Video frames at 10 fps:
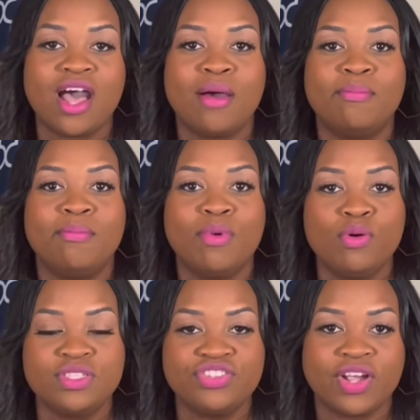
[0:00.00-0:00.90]
Um,
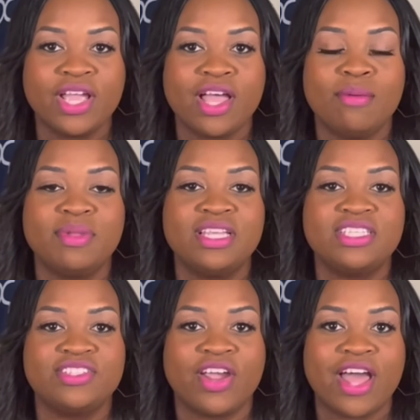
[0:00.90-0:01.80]
most trucking
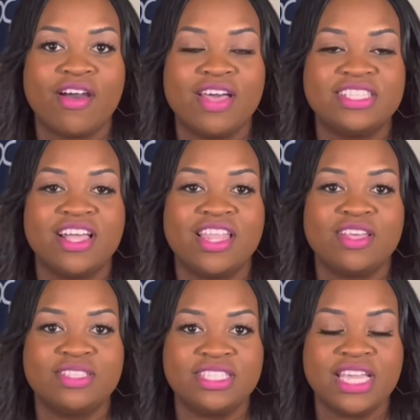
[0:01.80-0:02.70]
companies start out as an
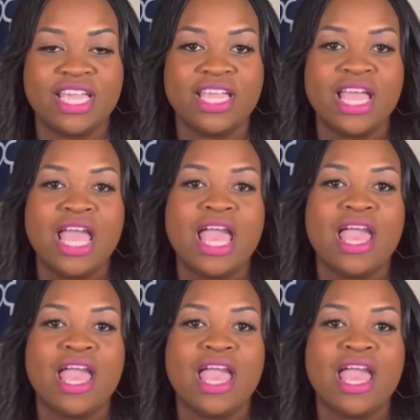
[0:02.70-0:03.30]
LLC,